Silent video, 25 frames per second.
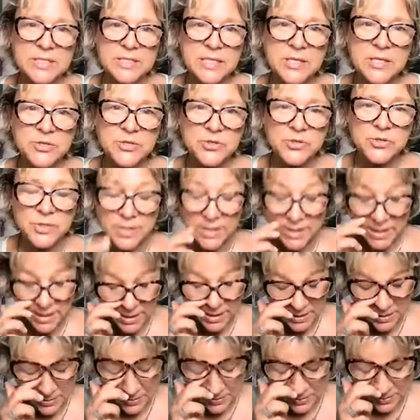is
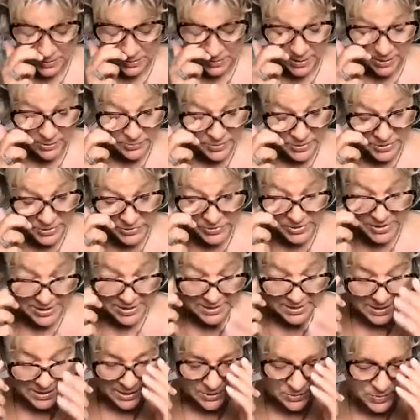literally, I always used
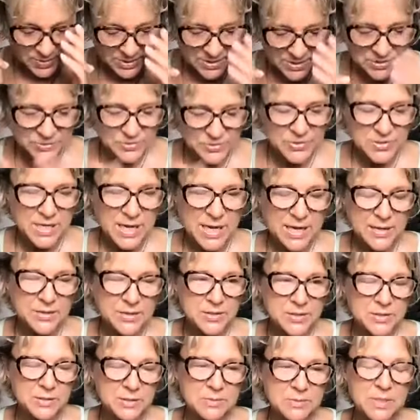to say
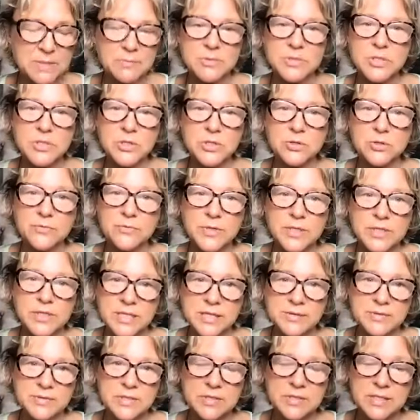that sometimes the
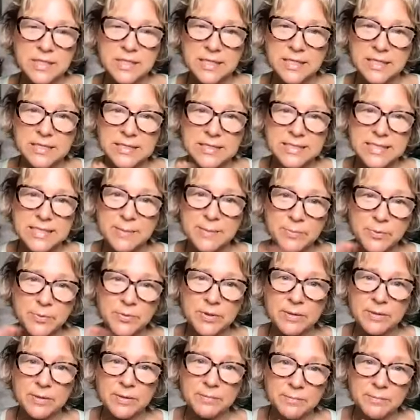universe gives us a little slap
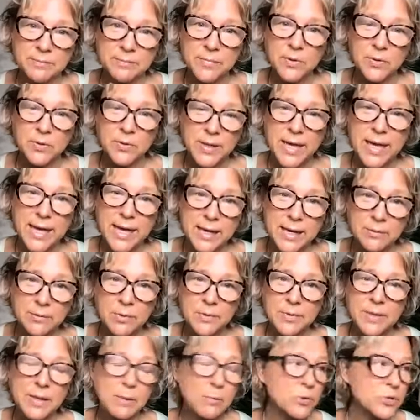on the hand
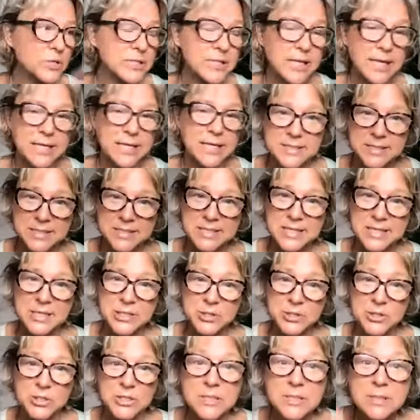when they want to get us
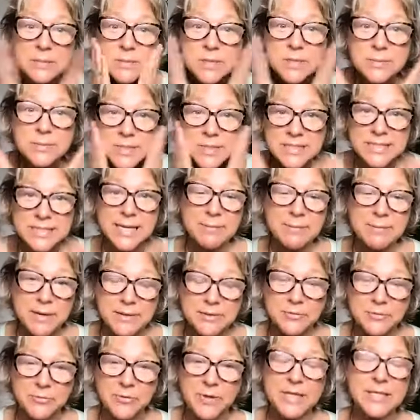attention, and sometimes a slap
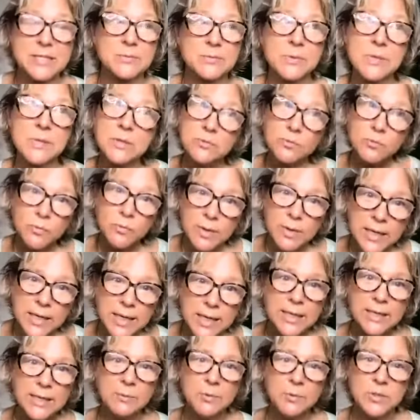around the face when they
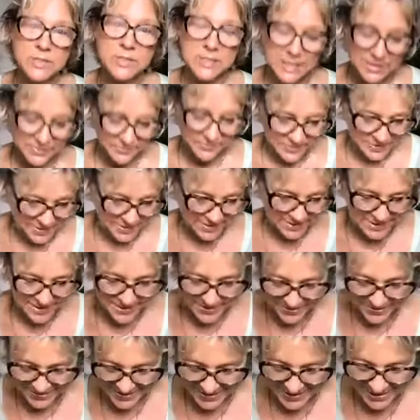really want to give us
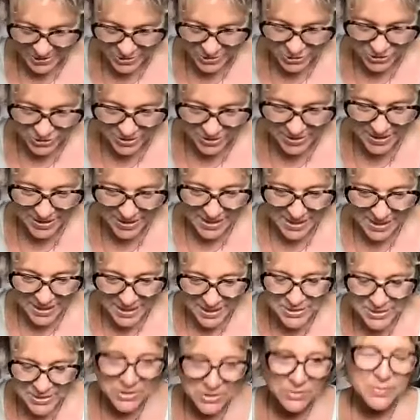attention.
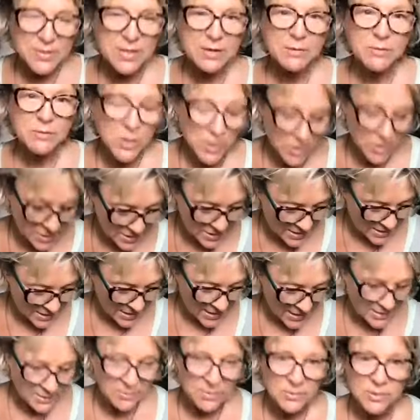So they're
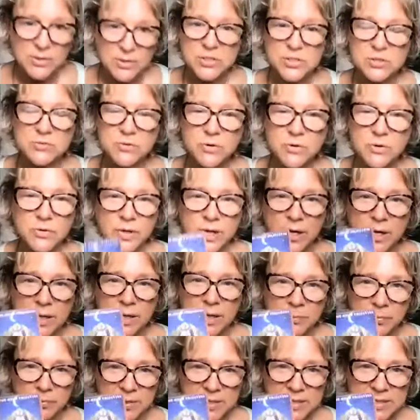asking, because you've got the
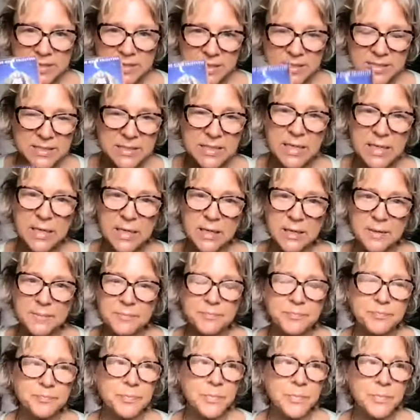High Priestess here,